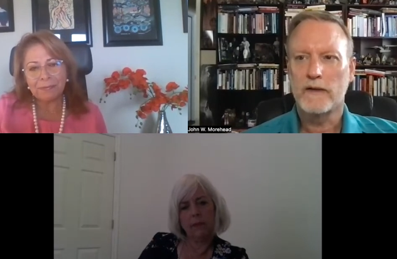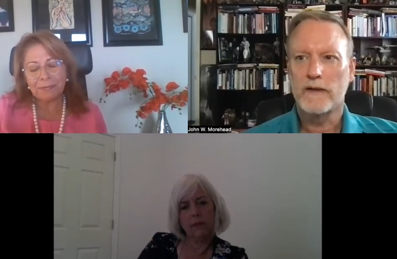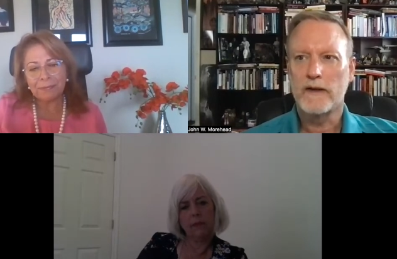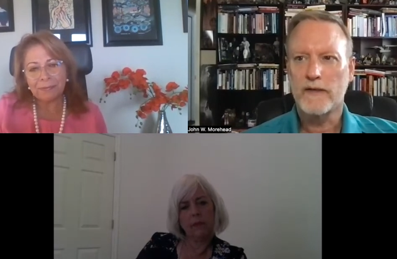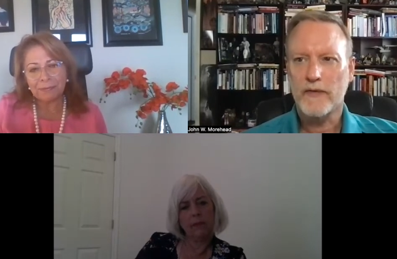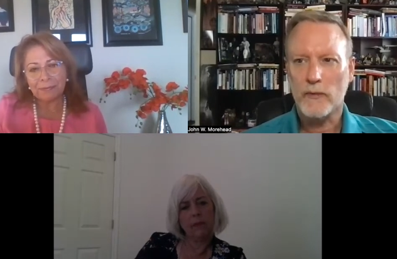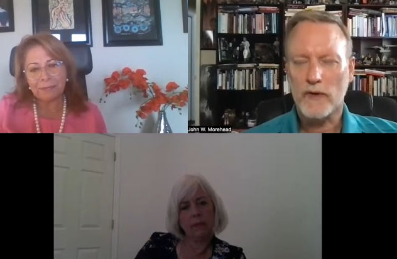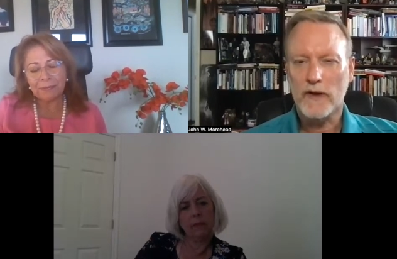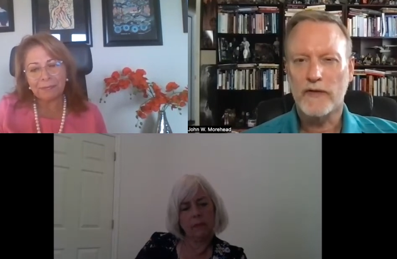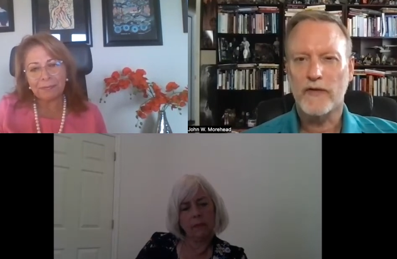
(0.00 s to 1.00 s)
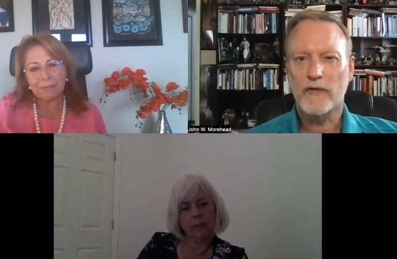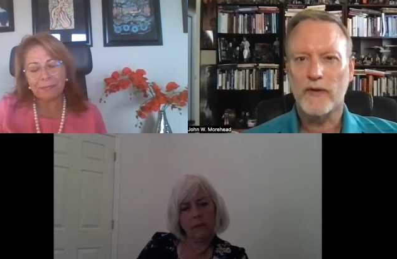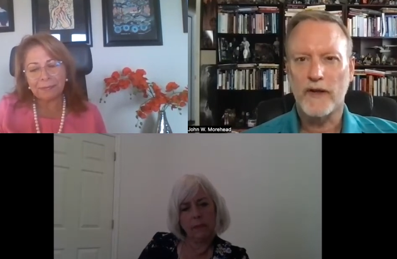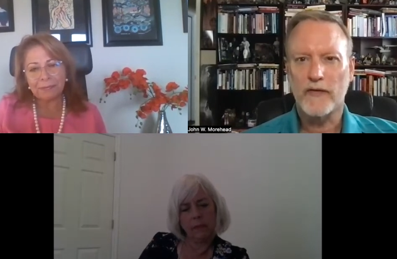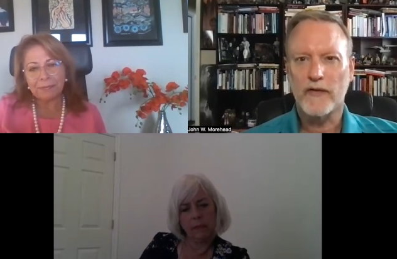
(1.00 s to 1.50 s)
Speaker 1: the different religious
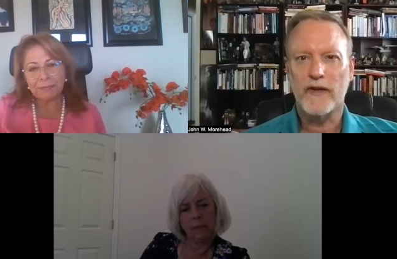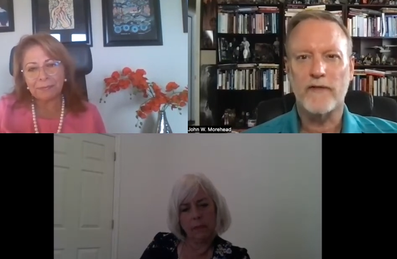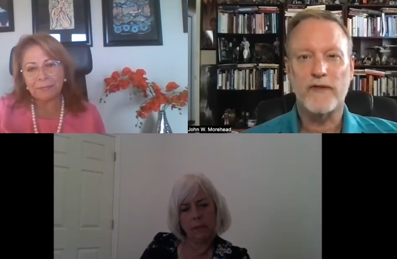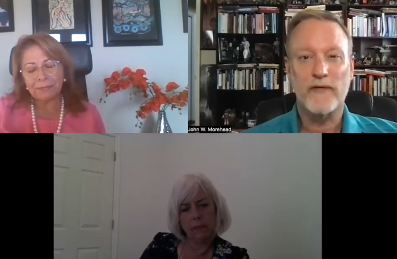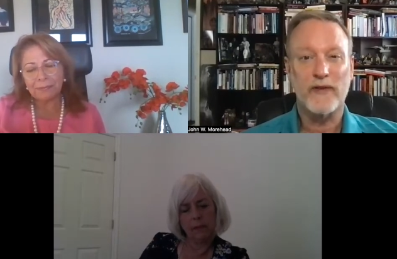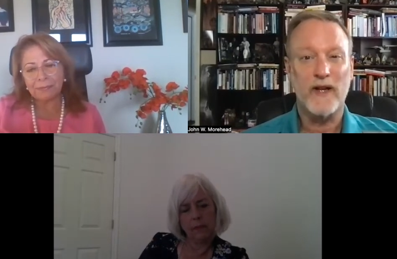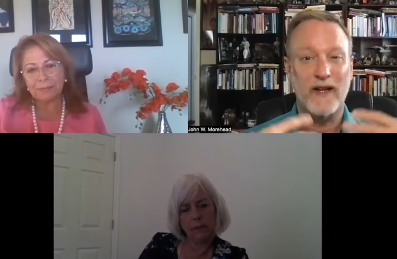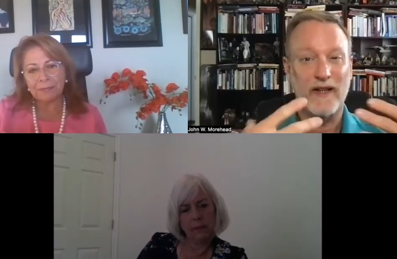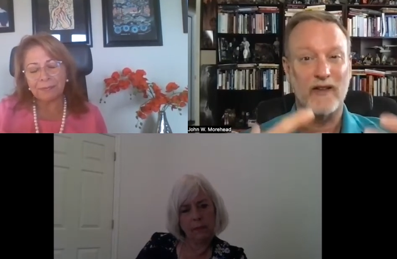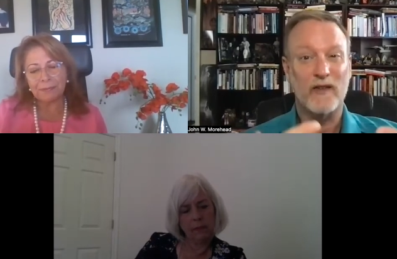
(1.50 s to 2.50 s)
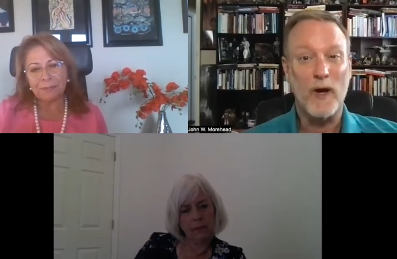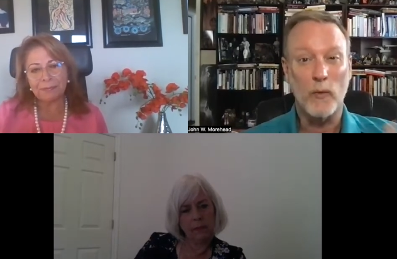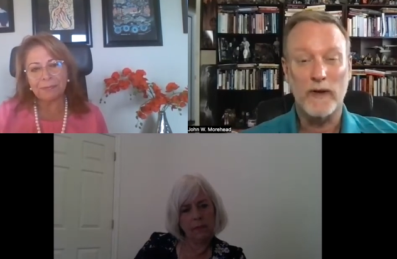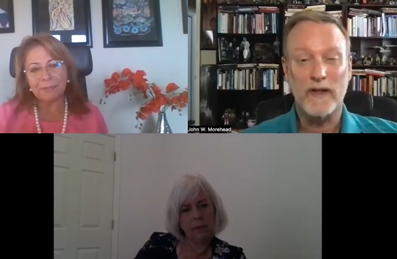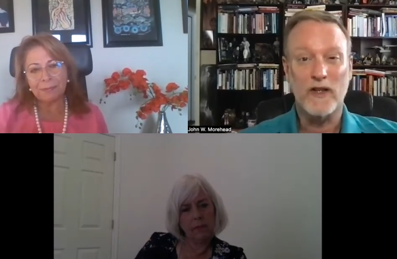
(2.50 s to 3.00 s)
traditions have different ideas about
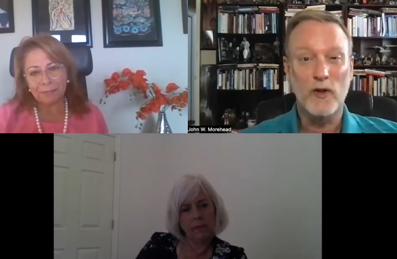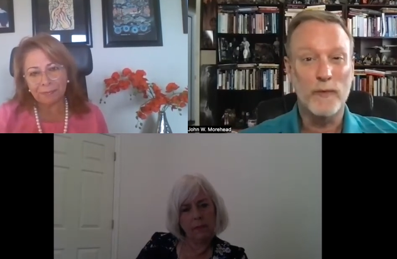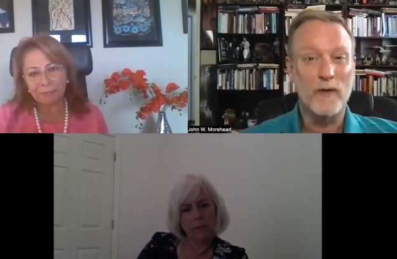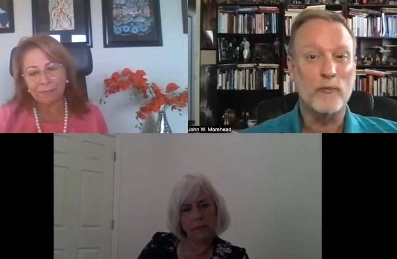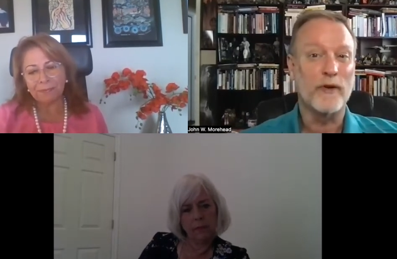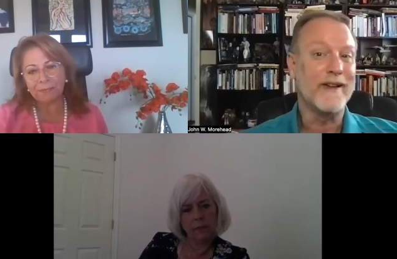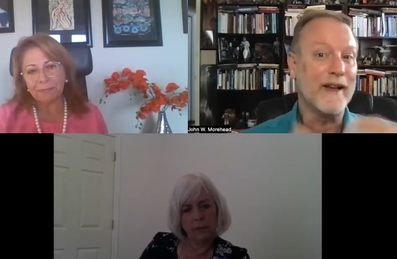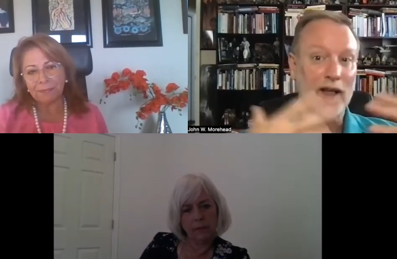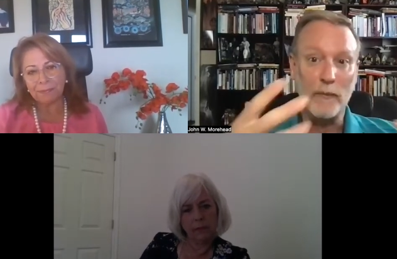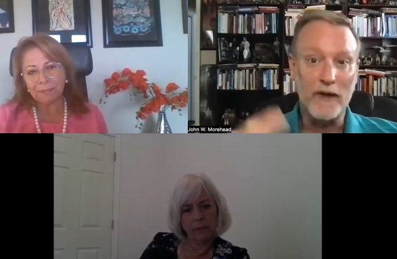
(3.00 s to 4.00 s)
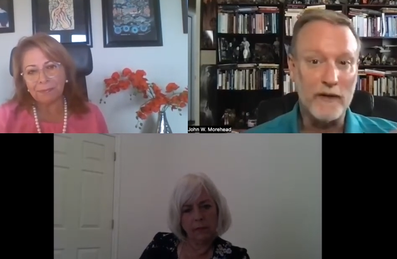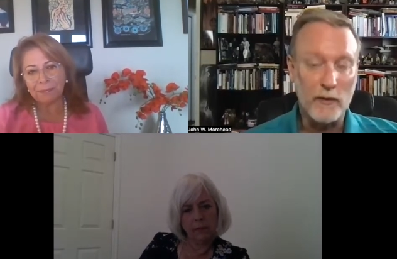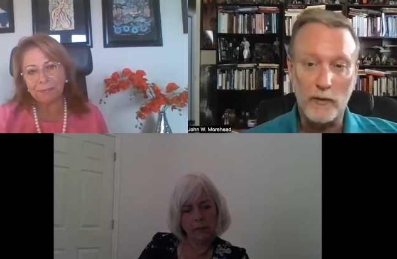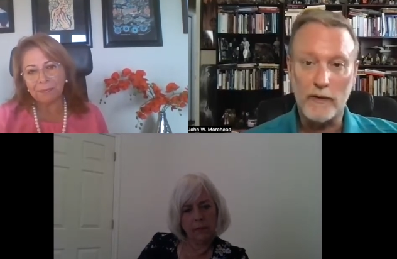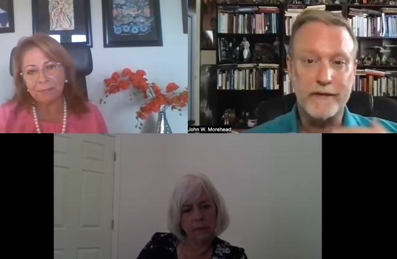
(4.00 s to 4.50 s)
what the human predicament
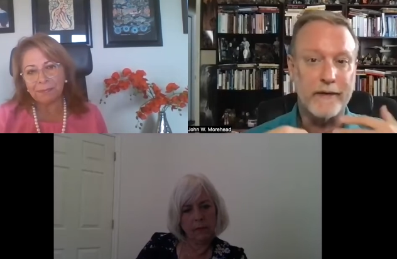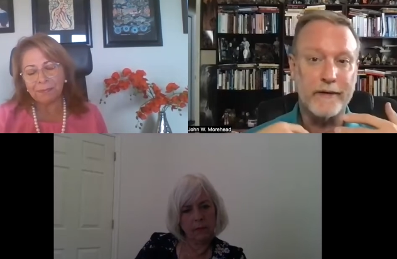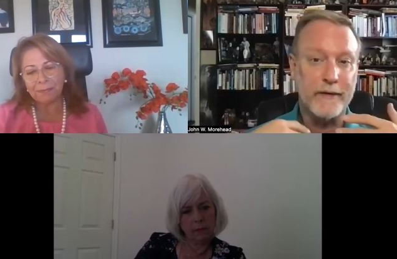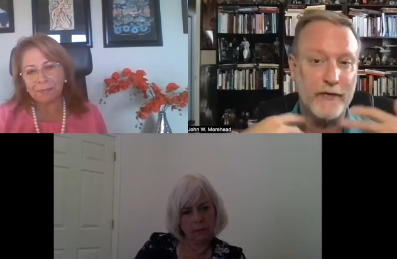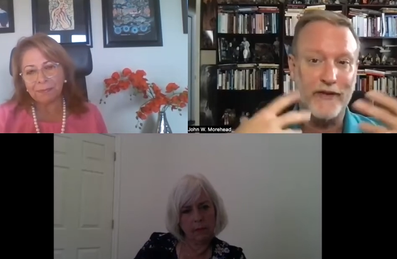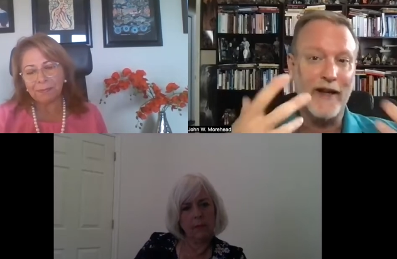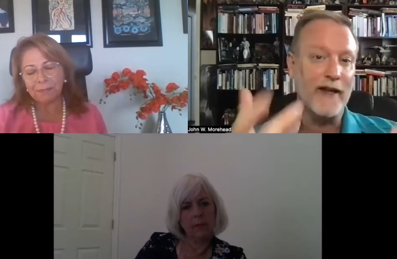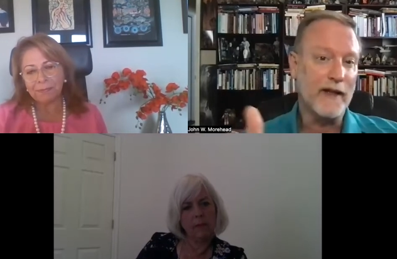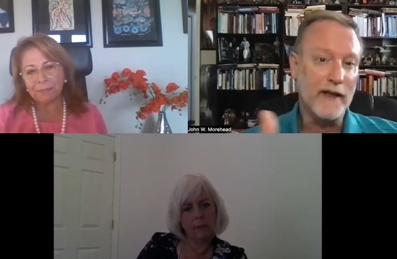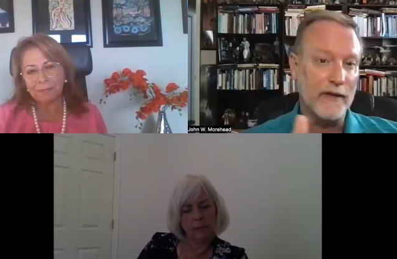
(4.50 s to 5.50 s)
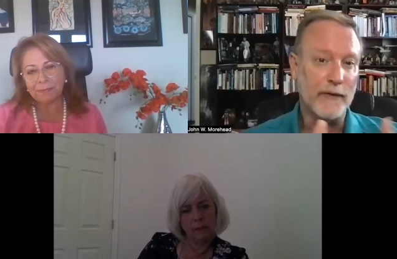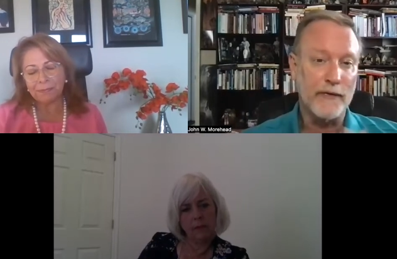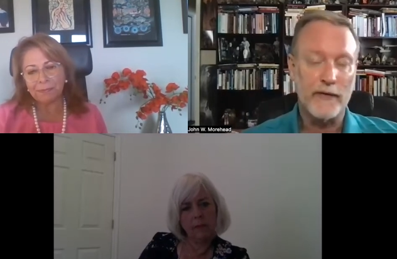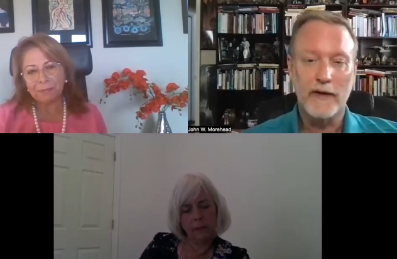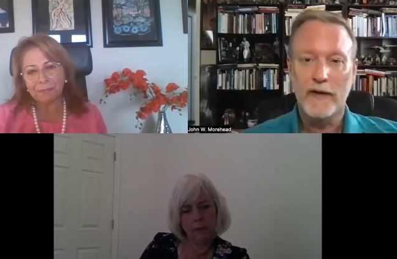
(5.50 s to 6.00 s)
or, or state is.